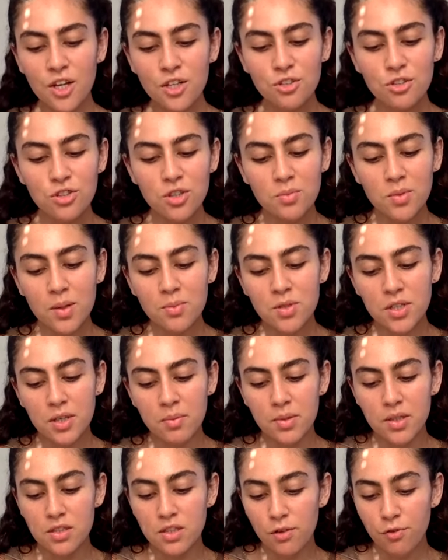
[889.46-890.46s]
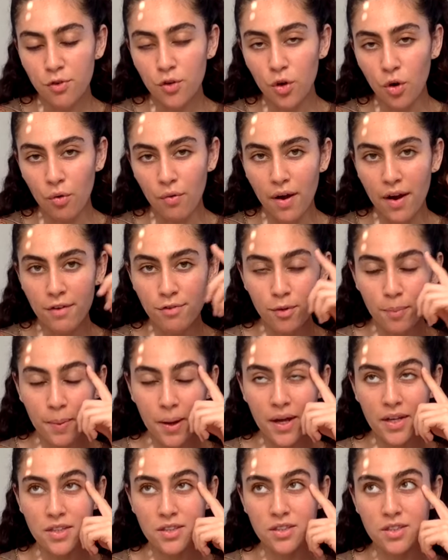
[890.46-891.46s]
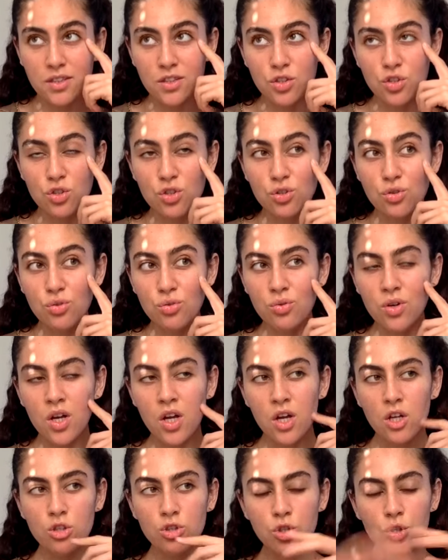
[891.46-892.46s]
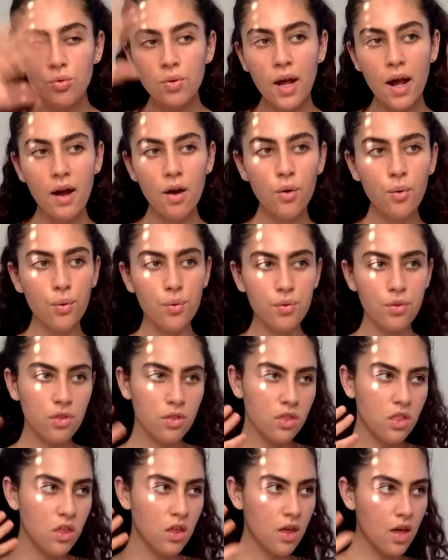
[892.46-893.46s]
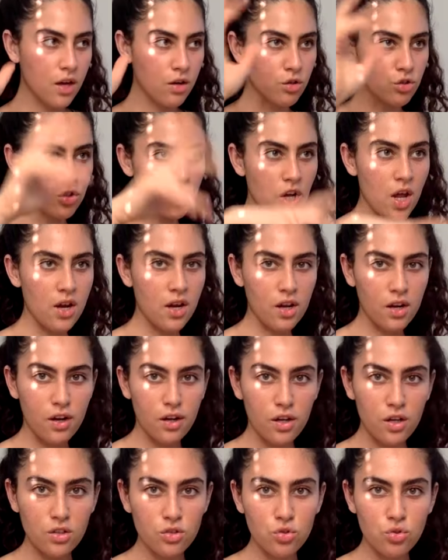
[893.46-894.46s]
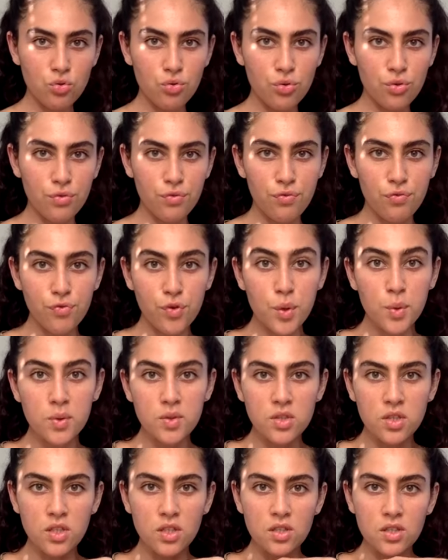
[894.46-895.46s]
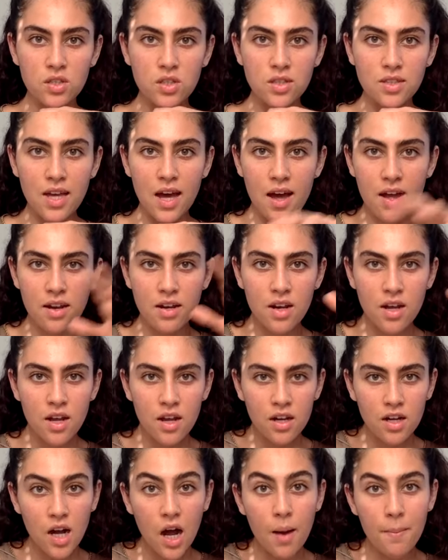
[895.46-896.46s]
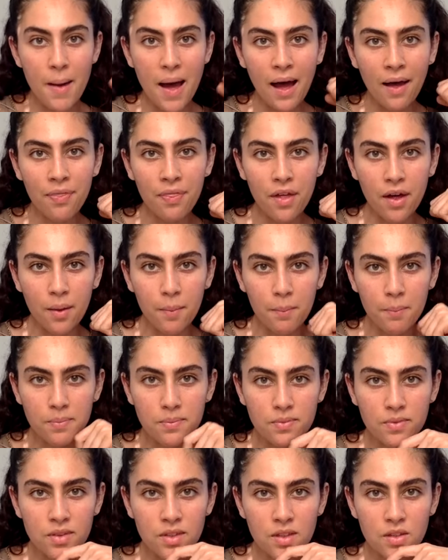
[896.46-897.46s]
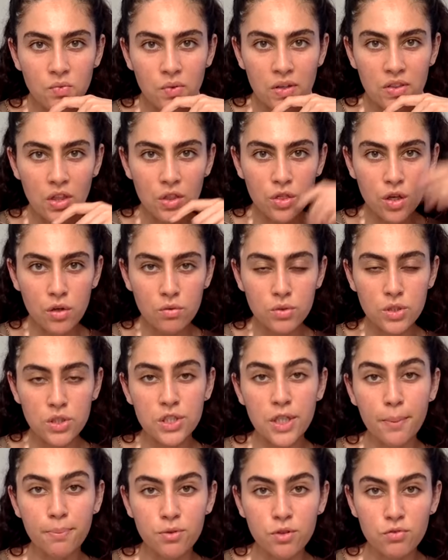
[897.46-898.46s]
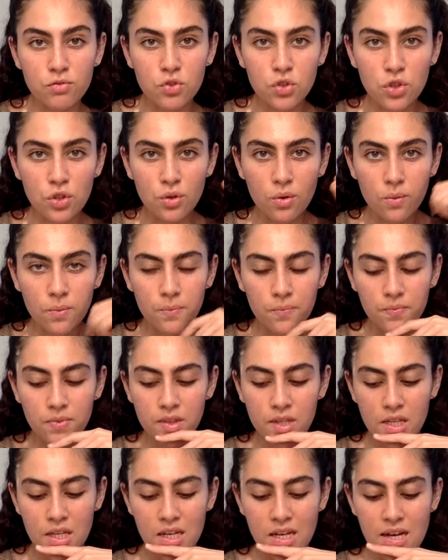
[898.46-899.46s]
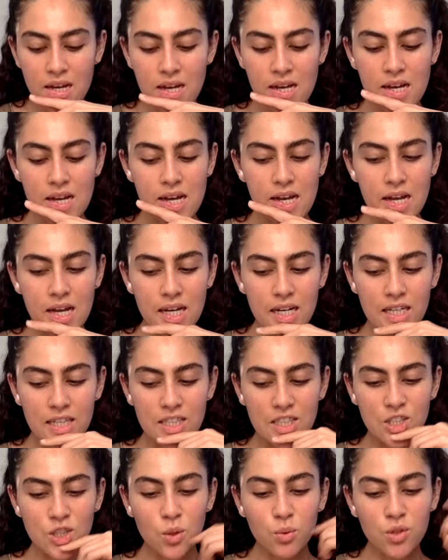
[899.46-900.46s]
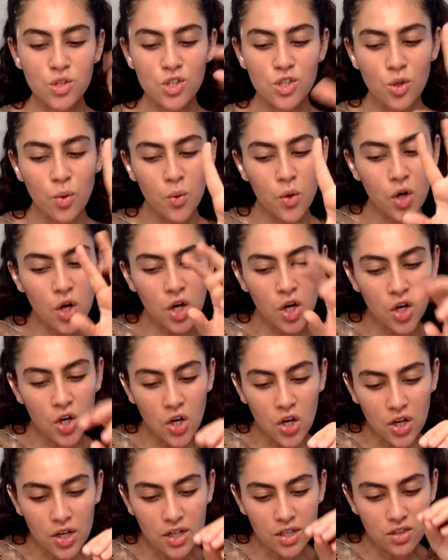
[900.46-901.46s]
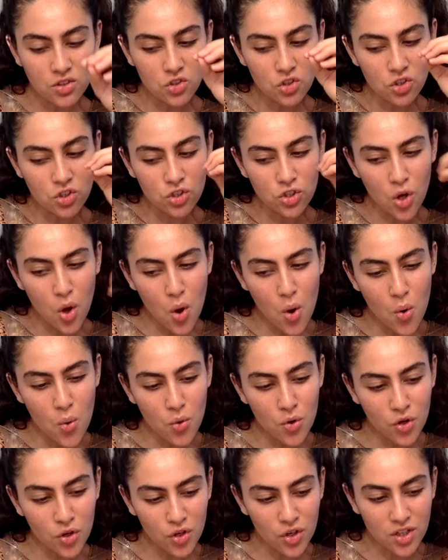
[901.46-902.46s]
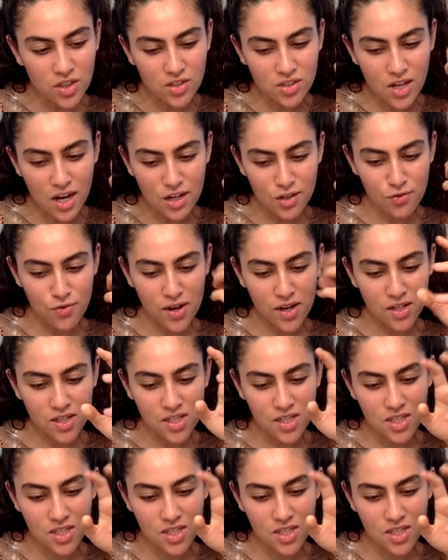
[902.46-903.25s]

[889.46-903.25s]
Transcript: so sometimes it can be difficult, right, for Pisces to tune out the energetic sort of frequencies that come at them, right, that they're receptive to. So it's so good. It's so good and satisfying to